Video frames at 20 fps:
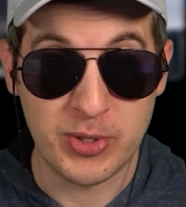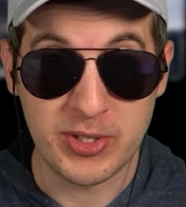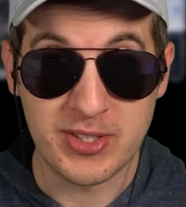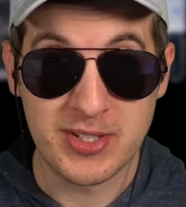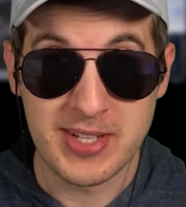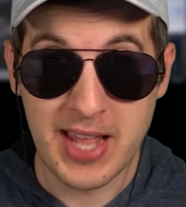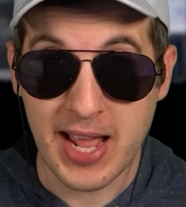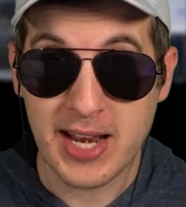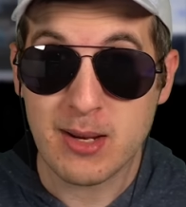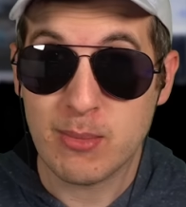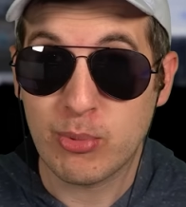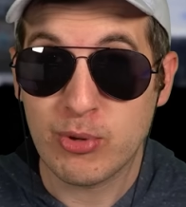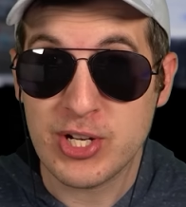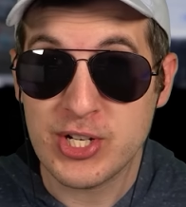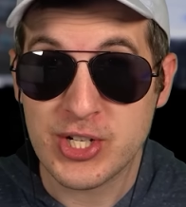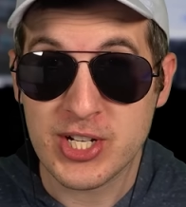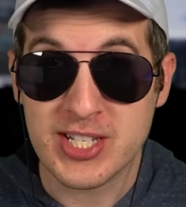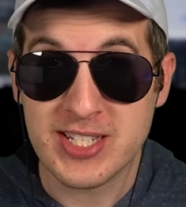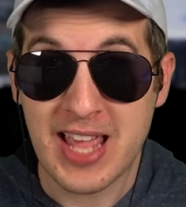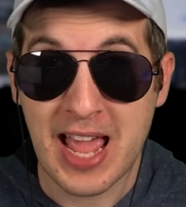With data
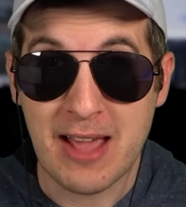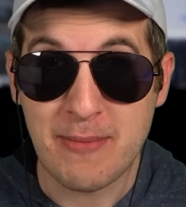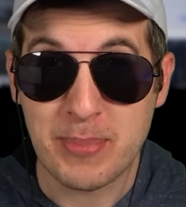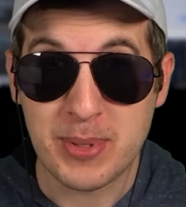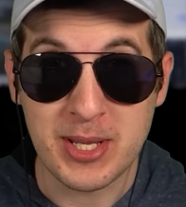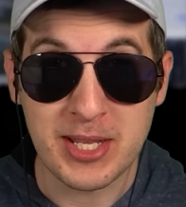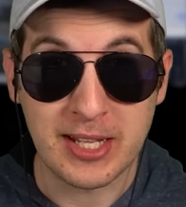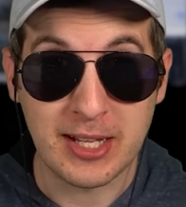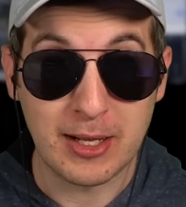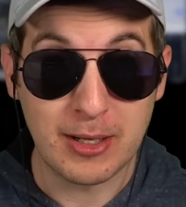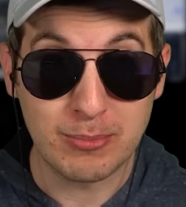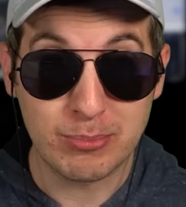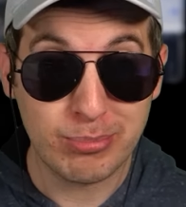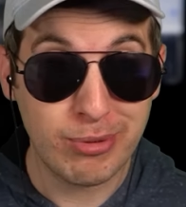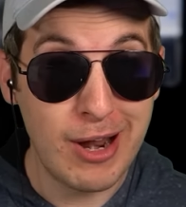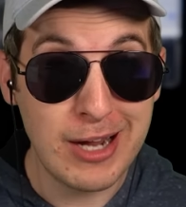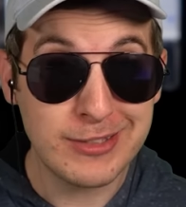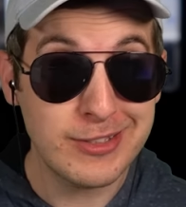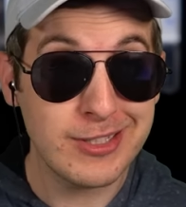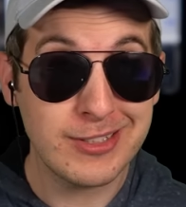breaches happening
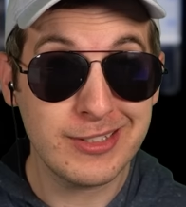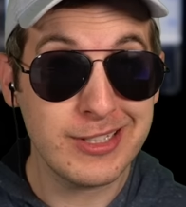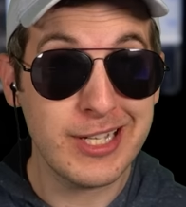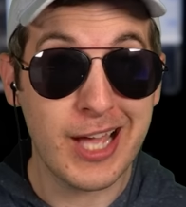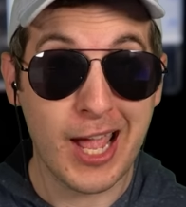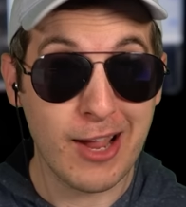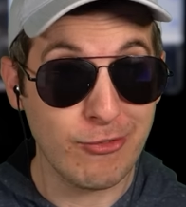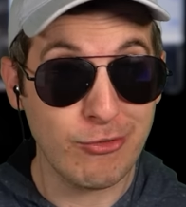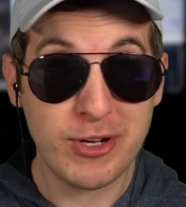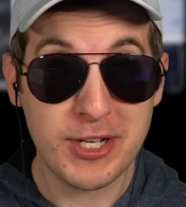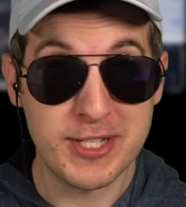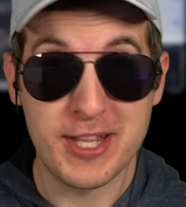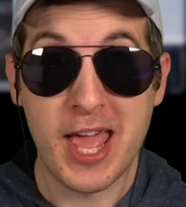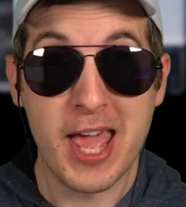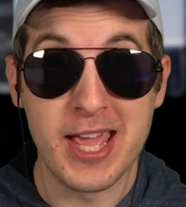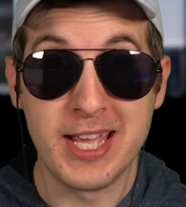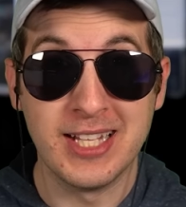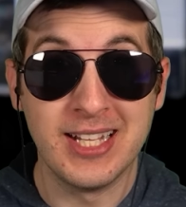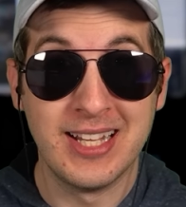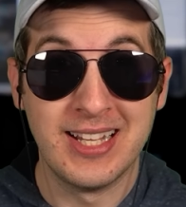practically every
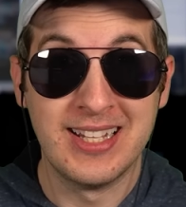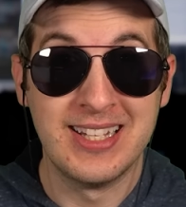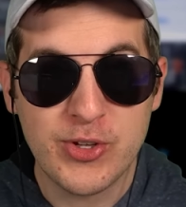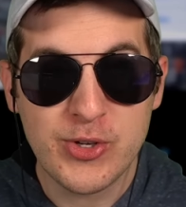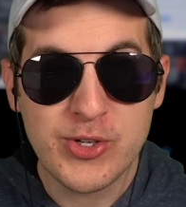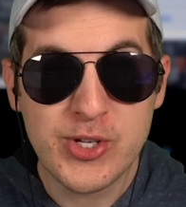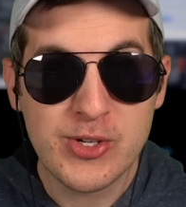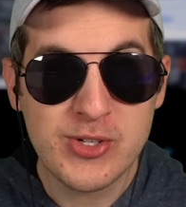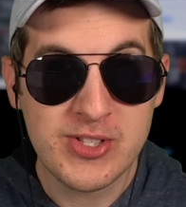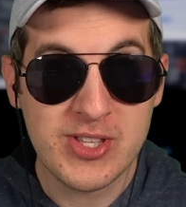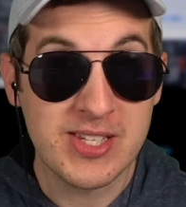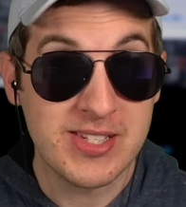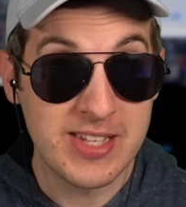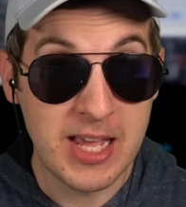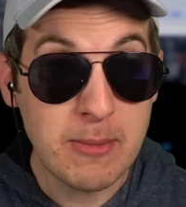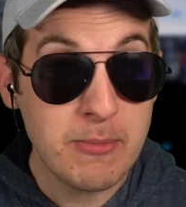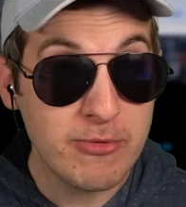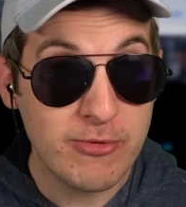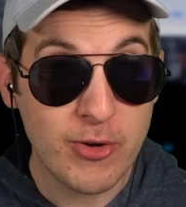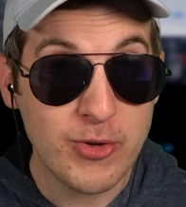day, if you use the
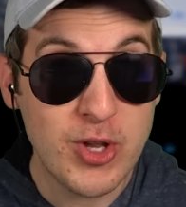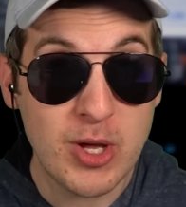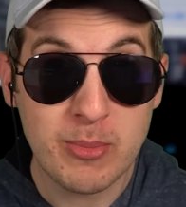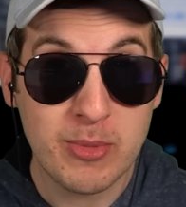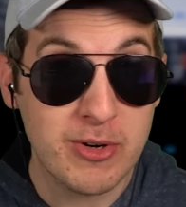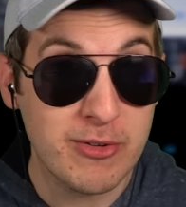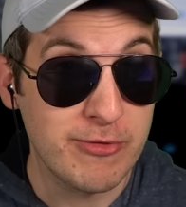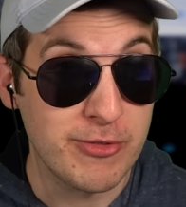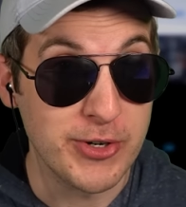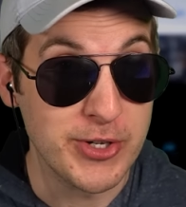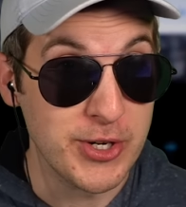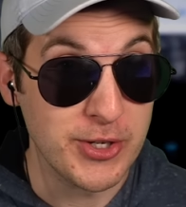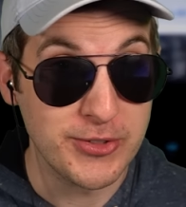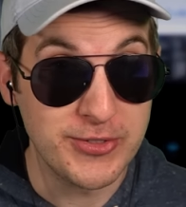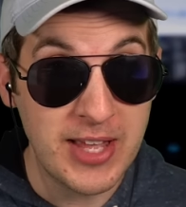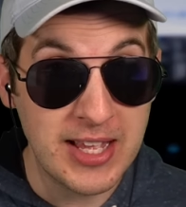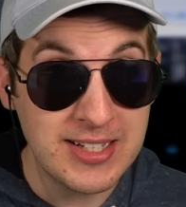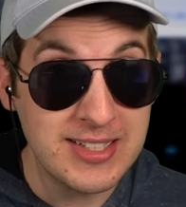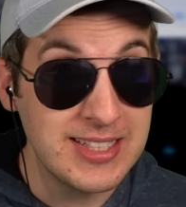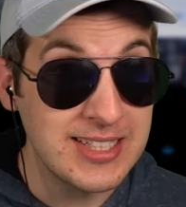same phone number for
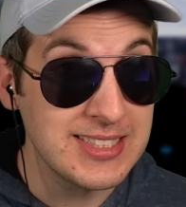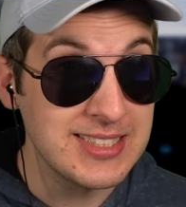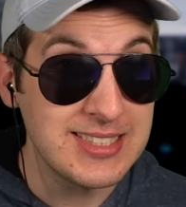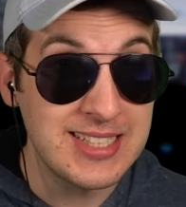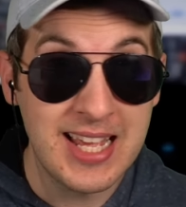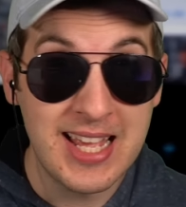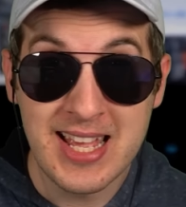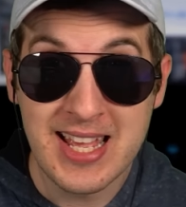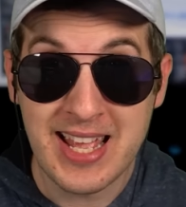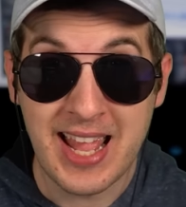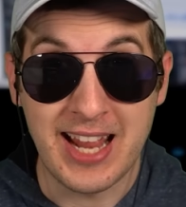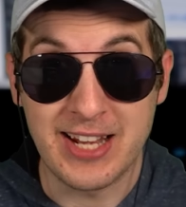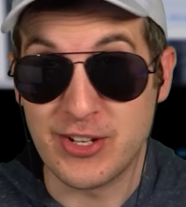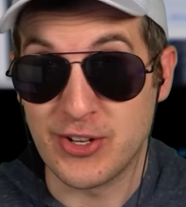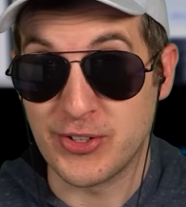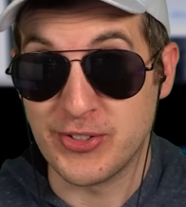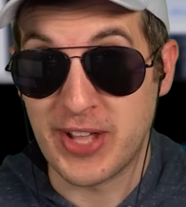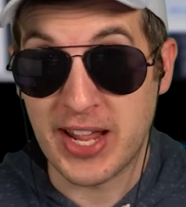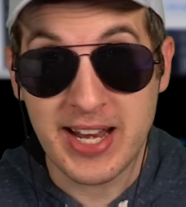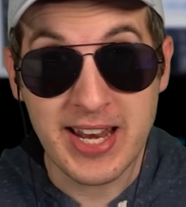your dentist
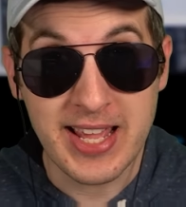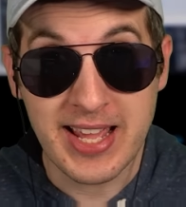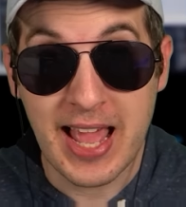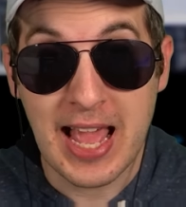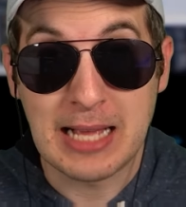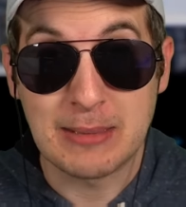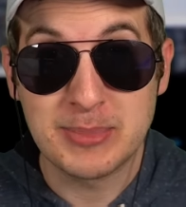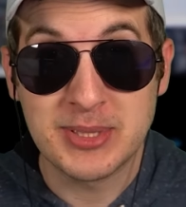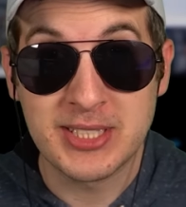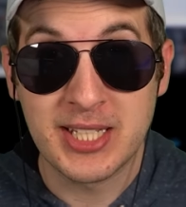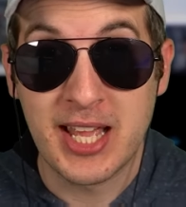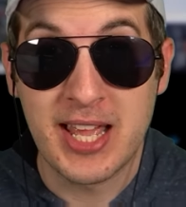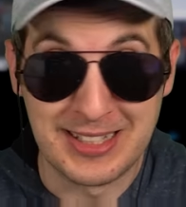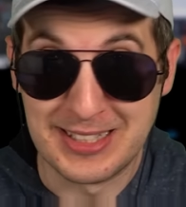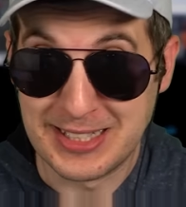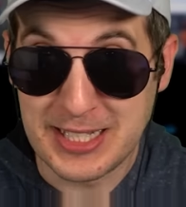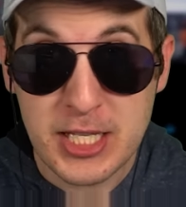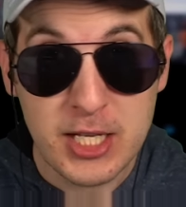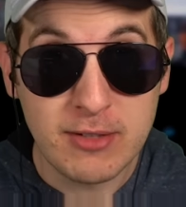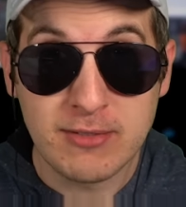and your dating apps
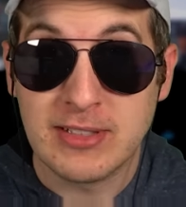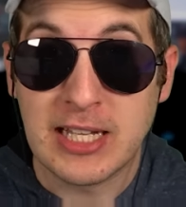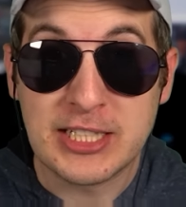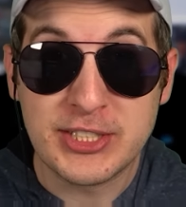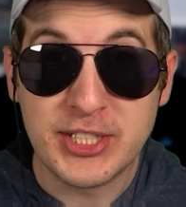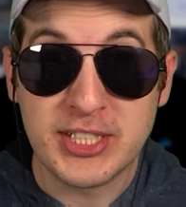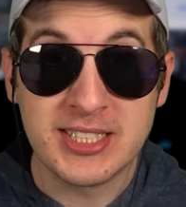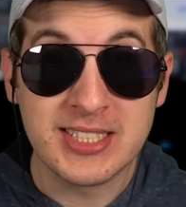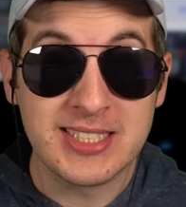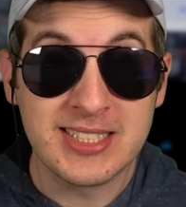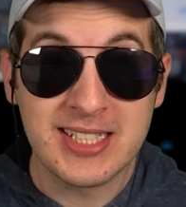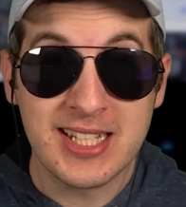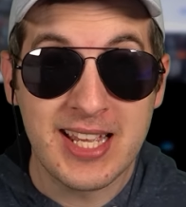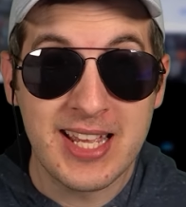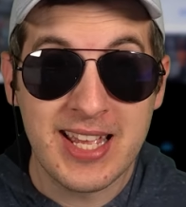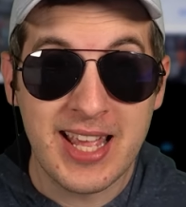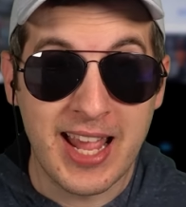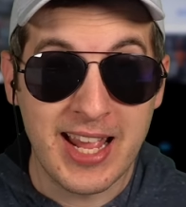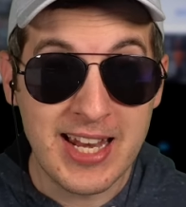and League of Legends,